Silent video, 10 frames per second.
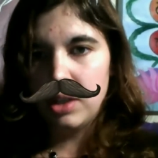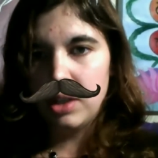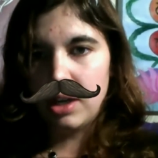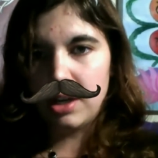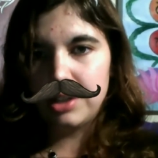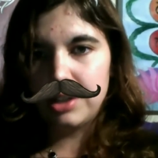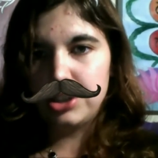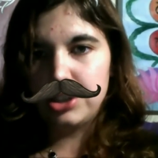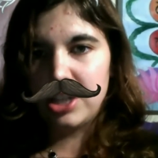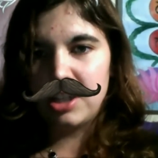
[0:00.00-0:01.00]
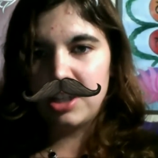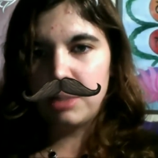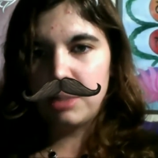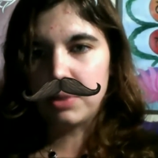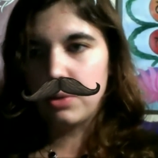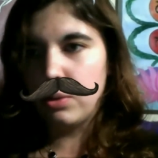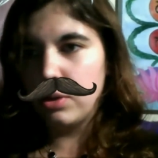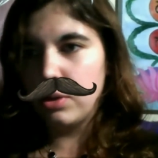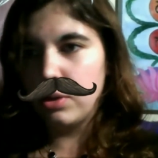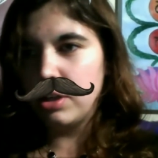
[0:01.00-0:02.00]
uh, Jacob and
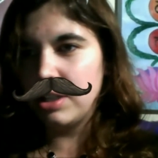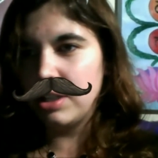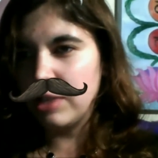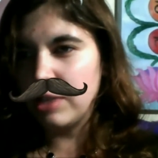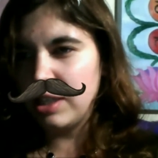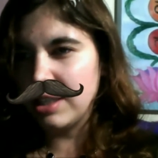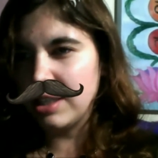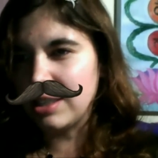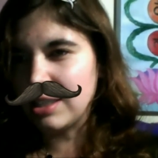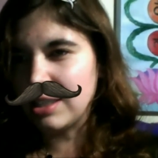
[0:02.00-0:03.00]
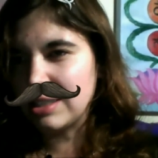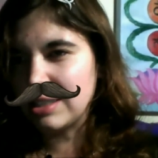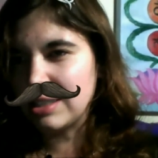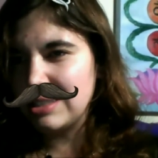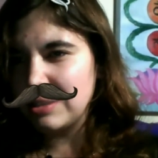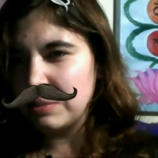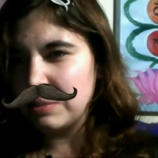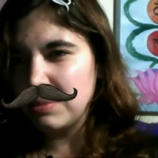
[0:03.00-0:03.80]
Cord and Ree and Elisa and